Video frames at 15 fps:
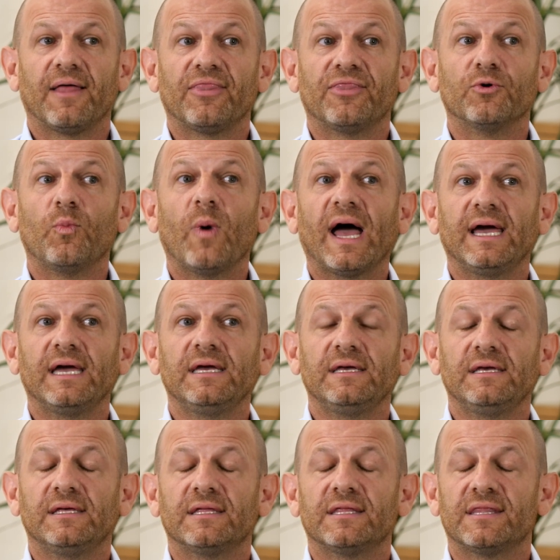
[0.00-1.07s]
The
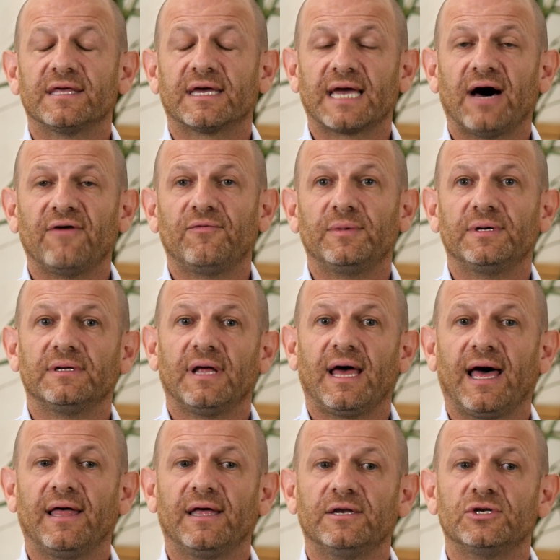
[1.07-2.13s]
way the government
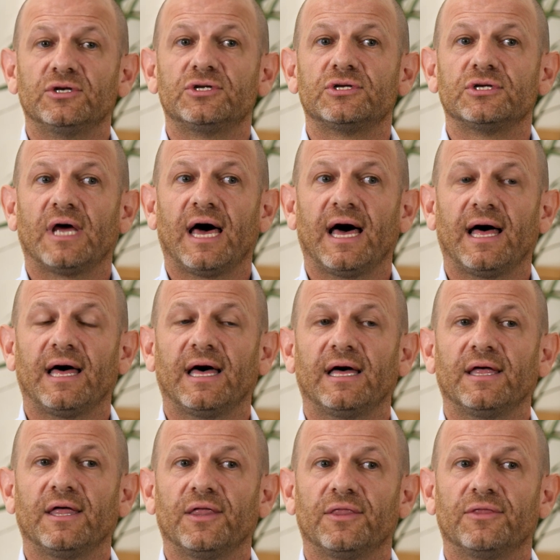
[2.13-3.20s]
and
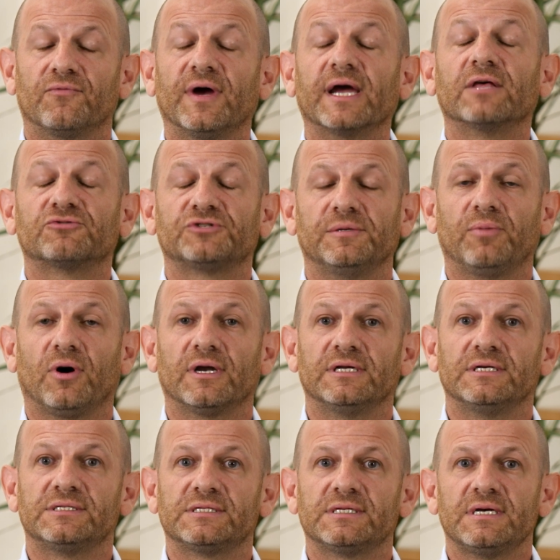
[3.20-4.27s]
the regulatory
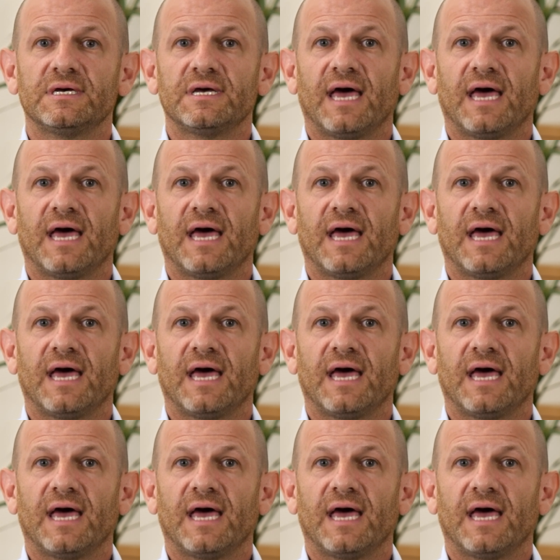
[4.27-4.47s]
bodies